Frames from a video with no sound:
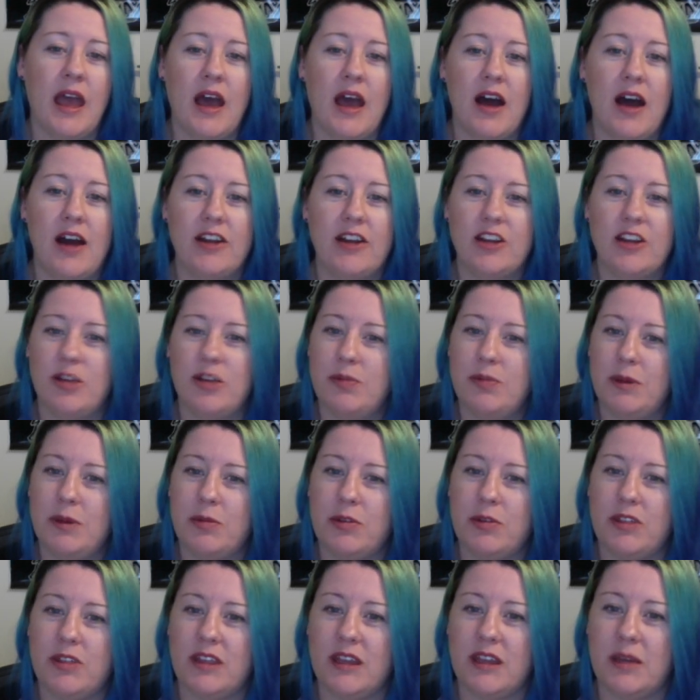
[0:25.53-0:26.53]
I know people
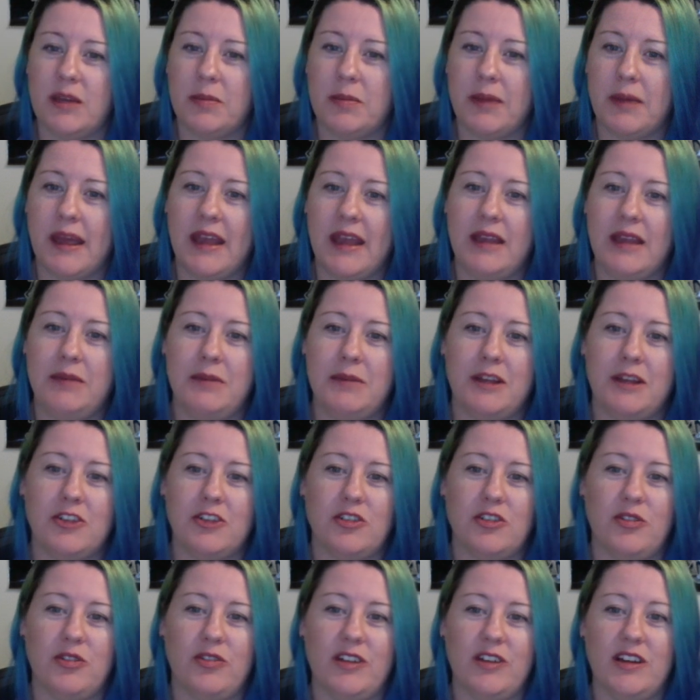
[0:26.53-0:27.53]
think pain makes
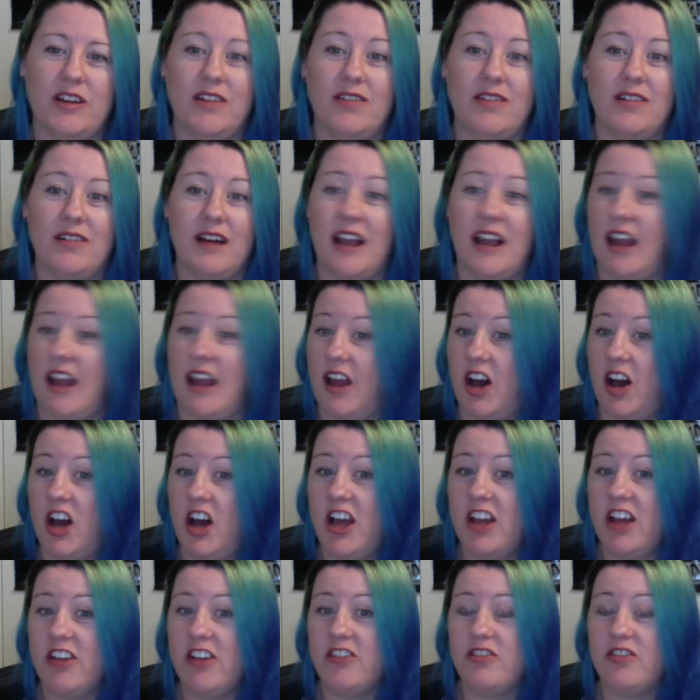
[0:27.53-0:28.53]
you feel
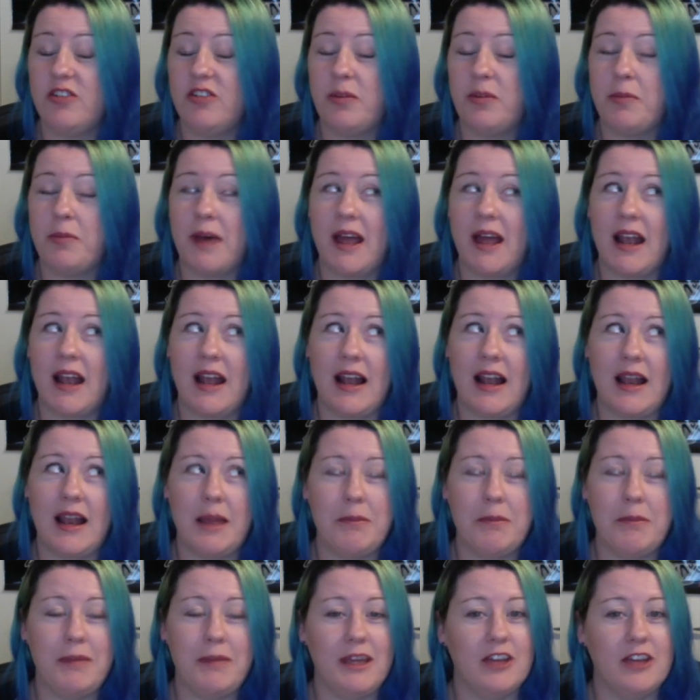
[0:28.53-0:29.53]
alive, but let
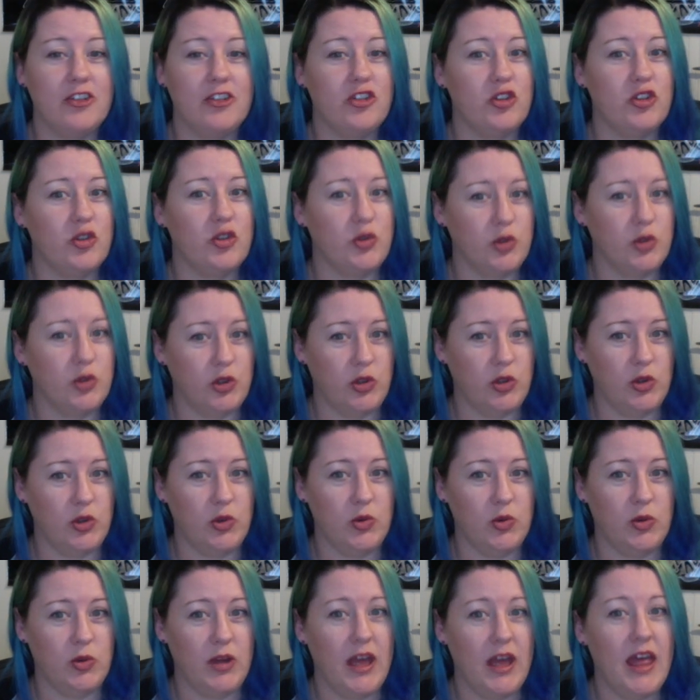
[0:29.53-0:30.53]
me assure you,
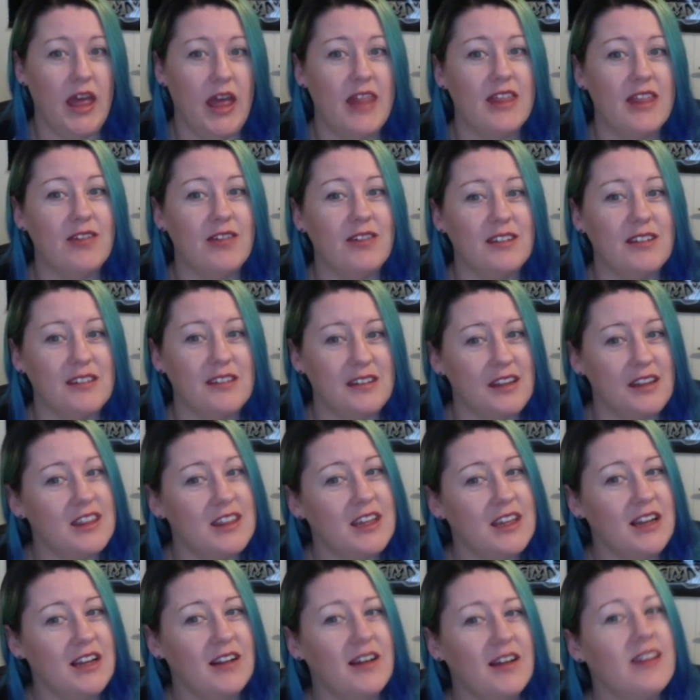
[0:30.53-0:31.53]
there is
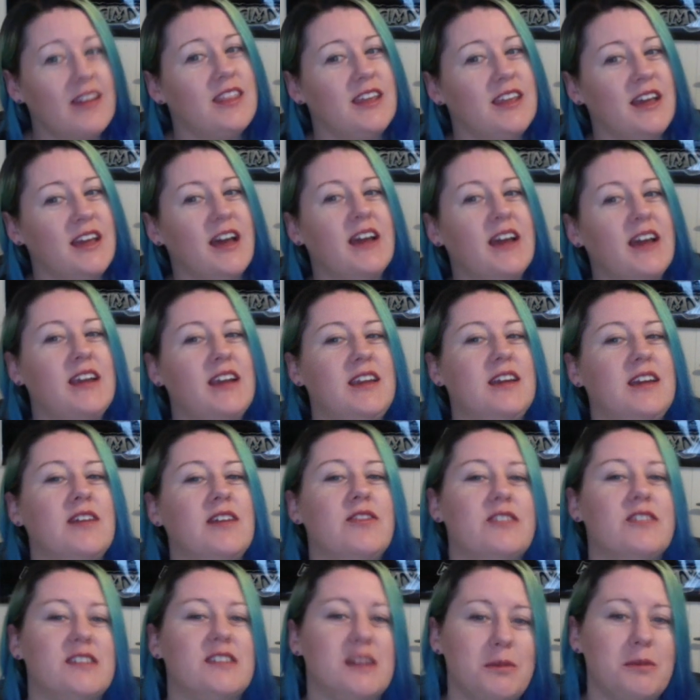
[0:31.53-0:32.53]
nothing like the agony of
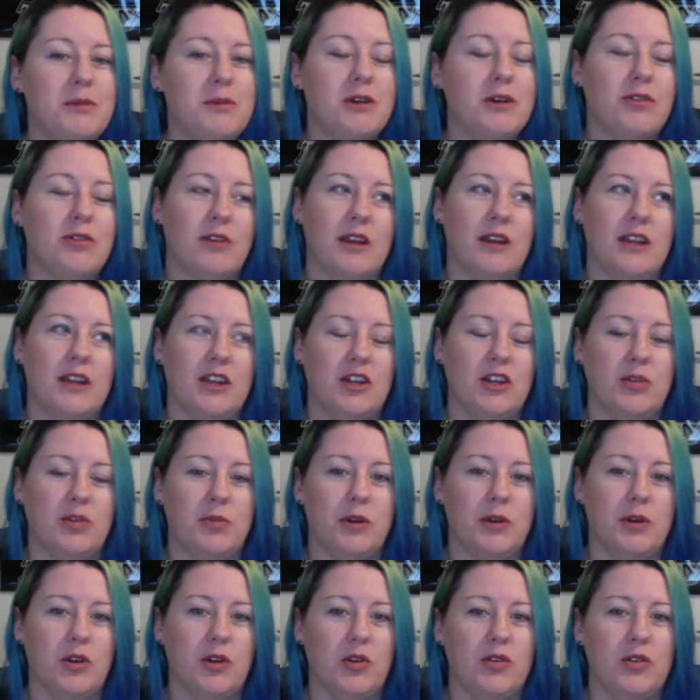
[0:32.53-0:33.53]
someone grating your
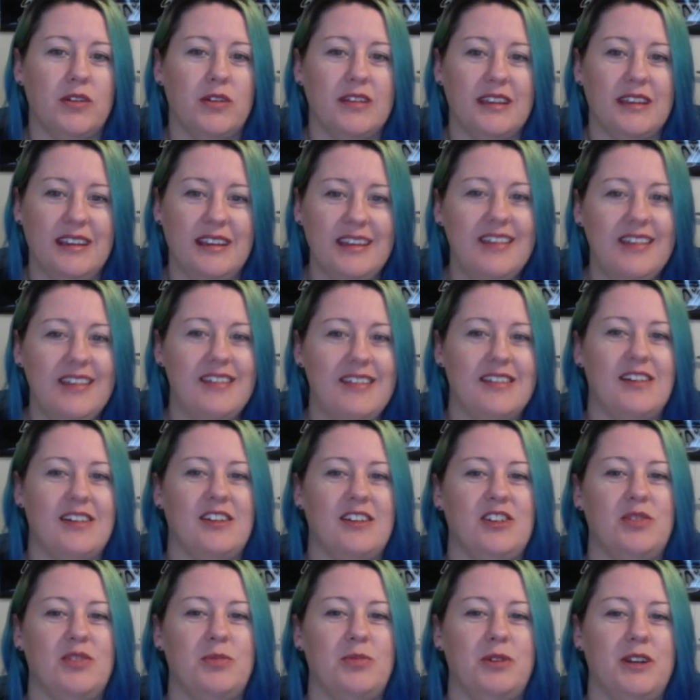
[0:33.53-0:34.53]
bones inside
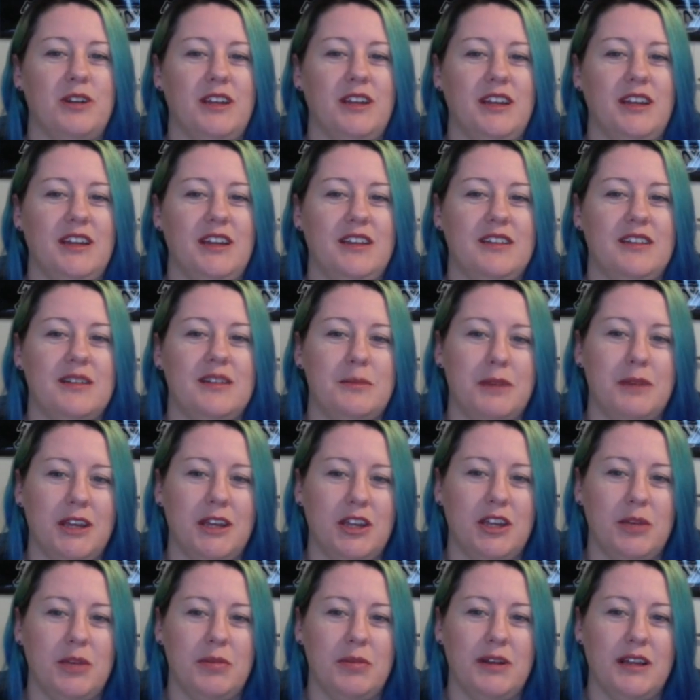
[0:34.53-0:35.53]
your body to make
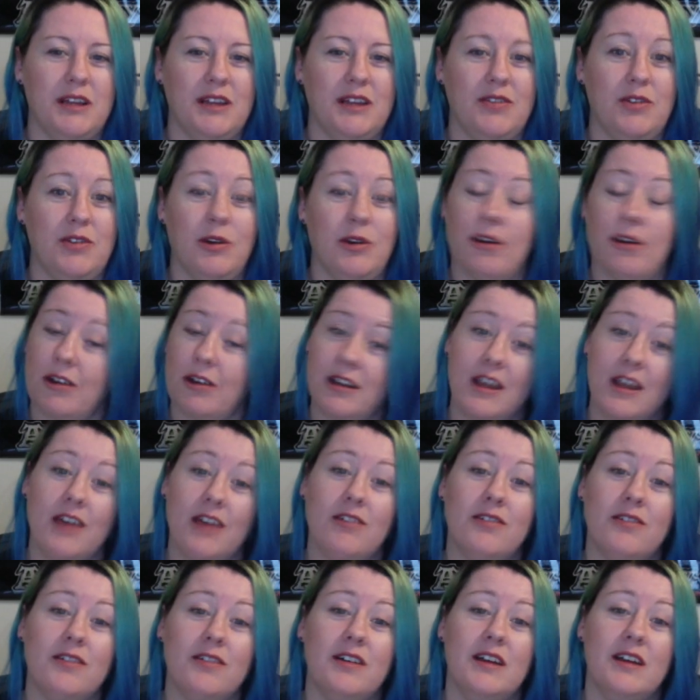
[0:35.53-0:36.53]
you believe you are in
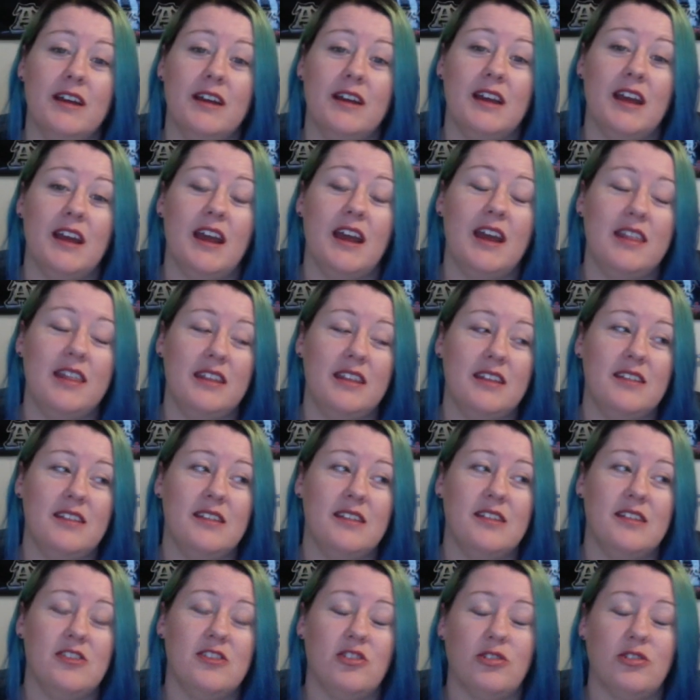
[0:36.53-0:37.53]
hell, and this
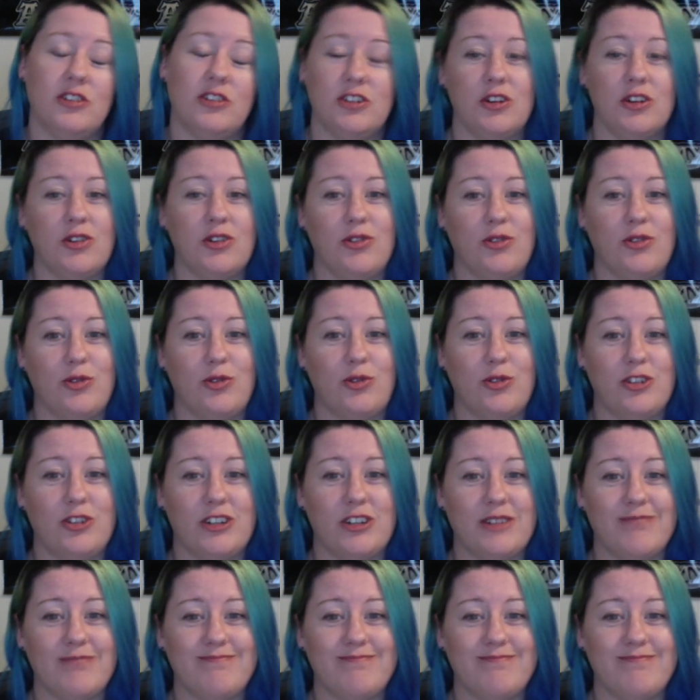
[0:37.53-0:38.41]
is your eternal torture.